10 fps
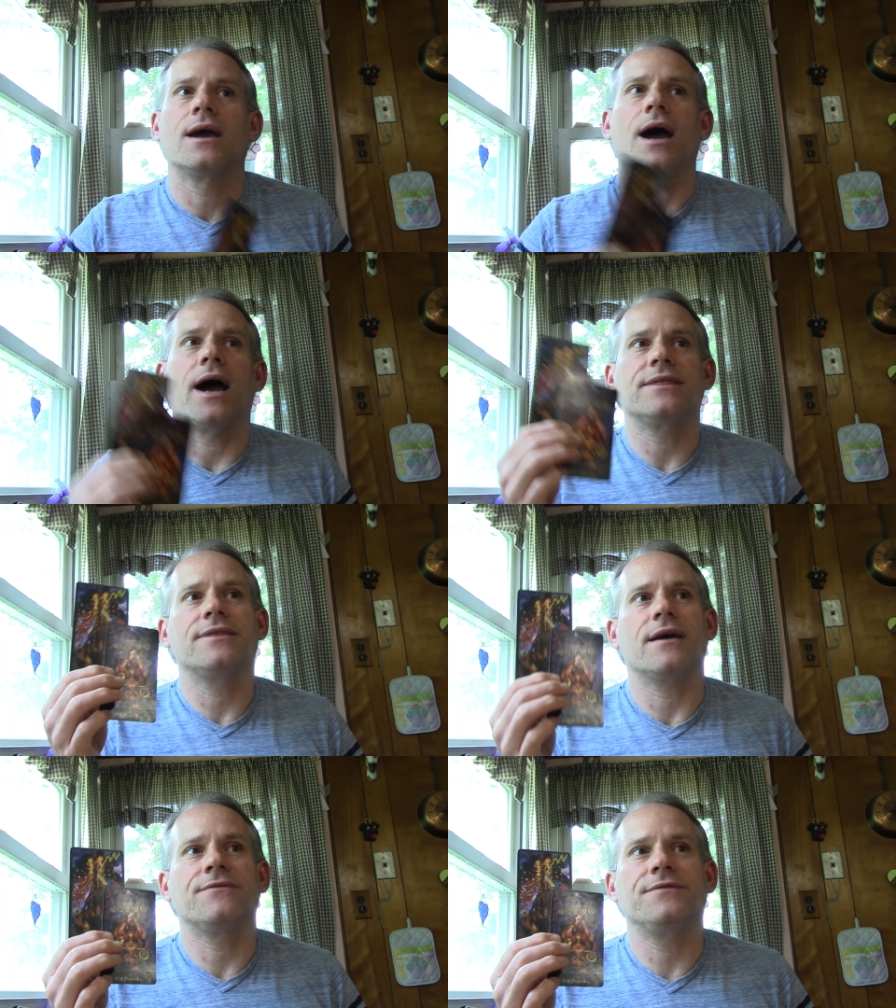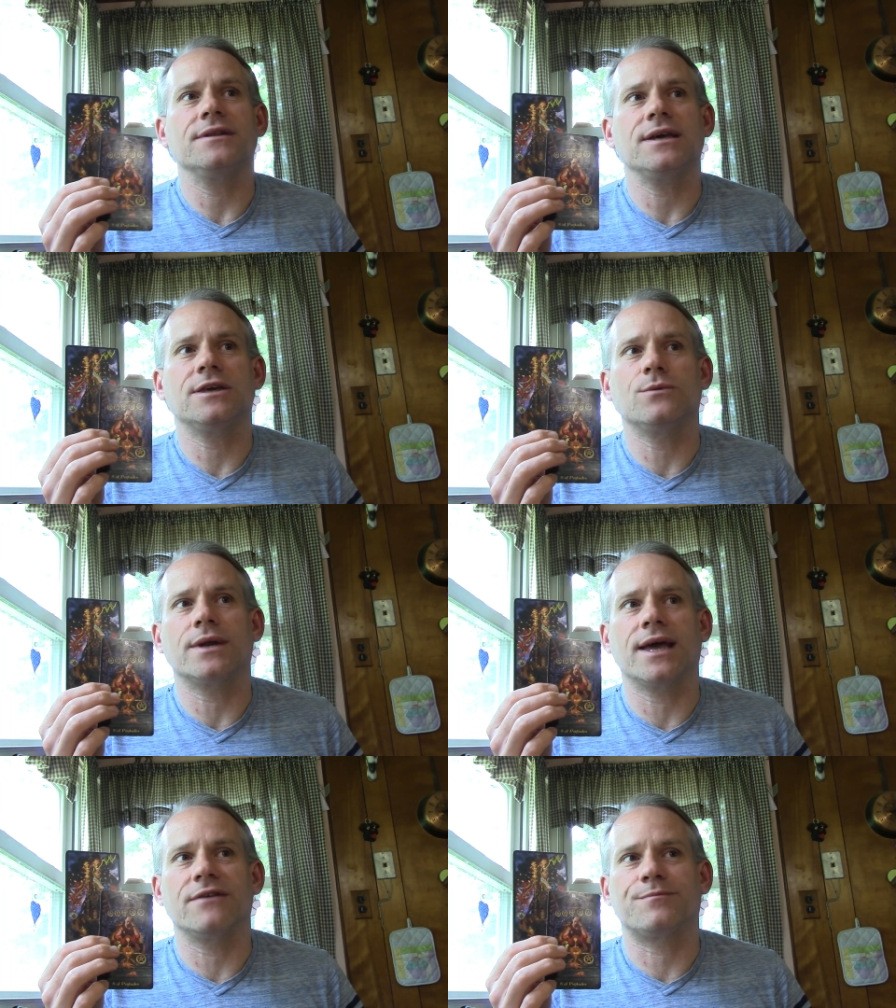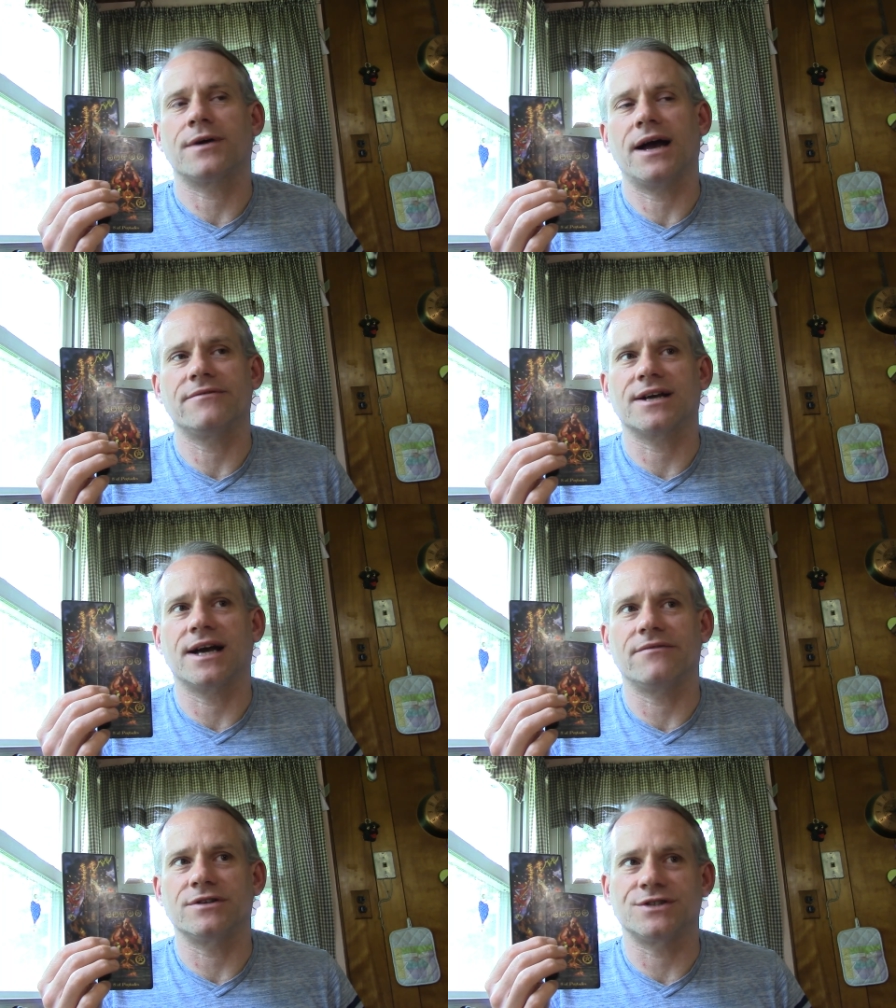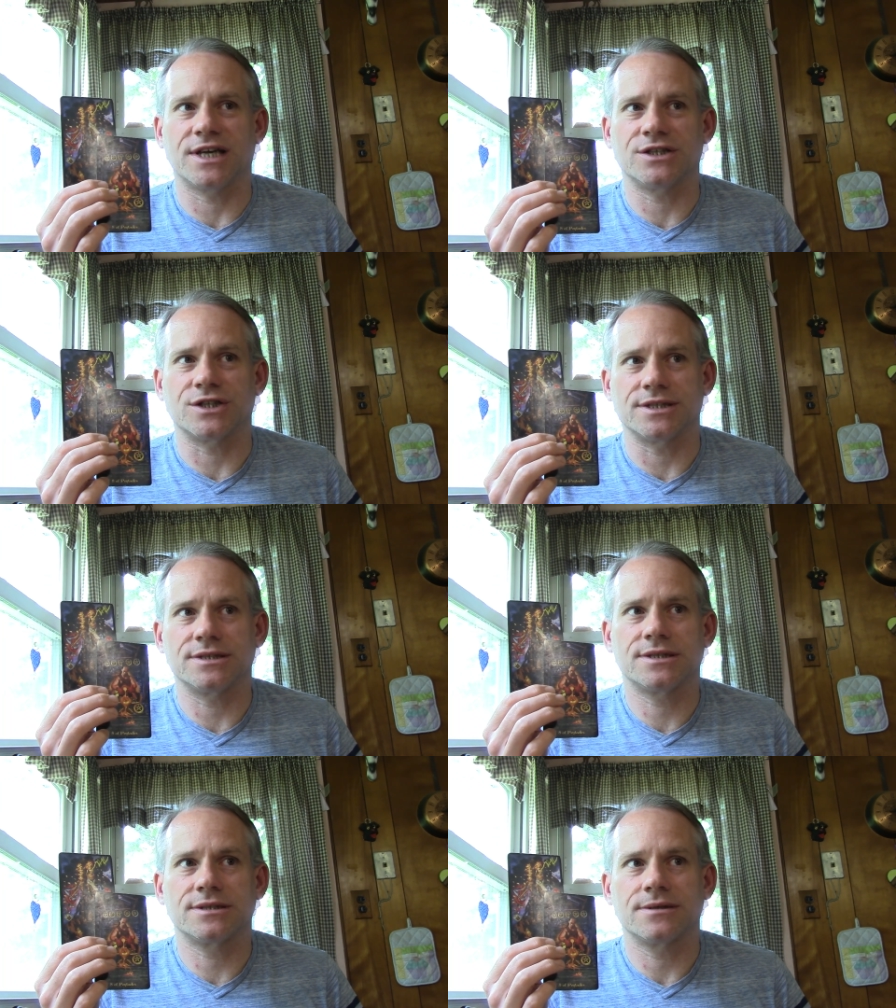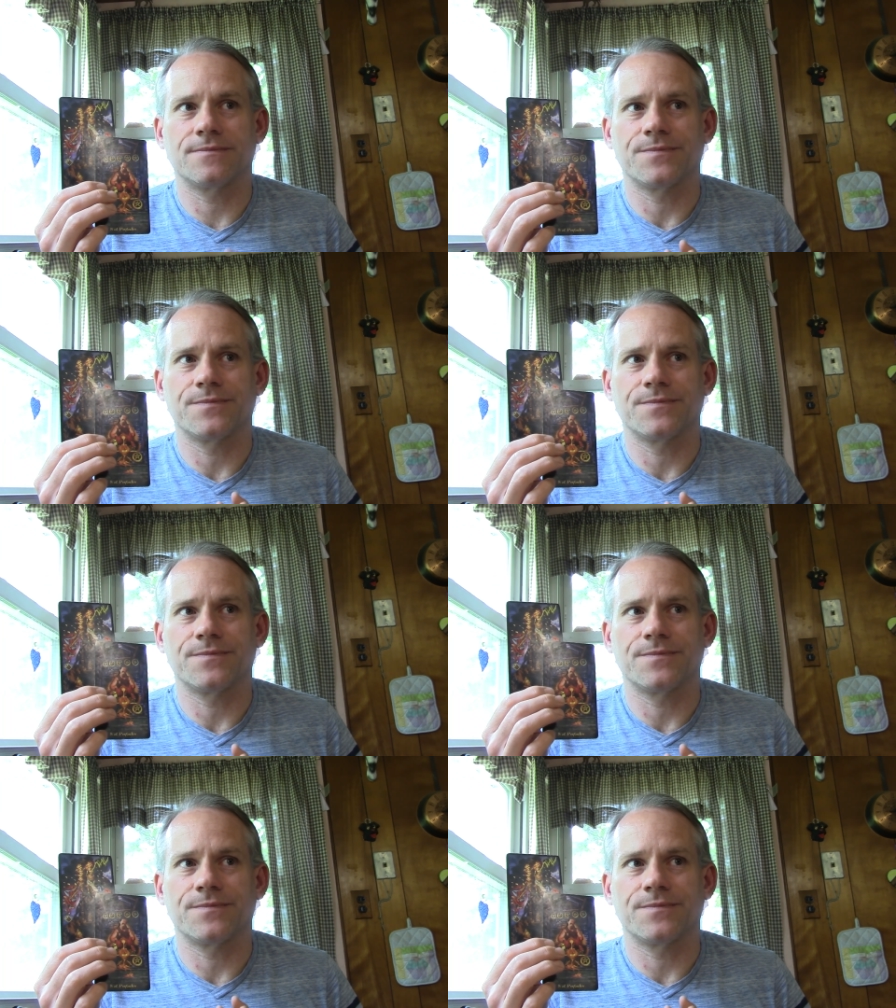I, I feel like you want to have private conversations.